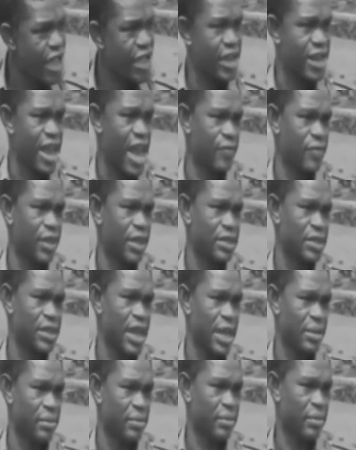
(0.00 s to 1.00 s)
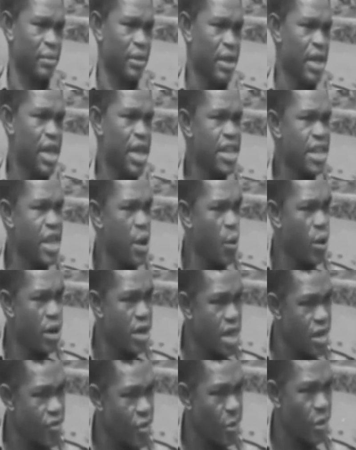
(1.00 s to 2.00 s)
magazine on the stable
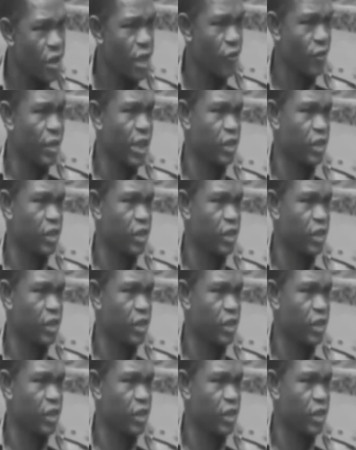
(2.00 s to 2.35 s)
of Daily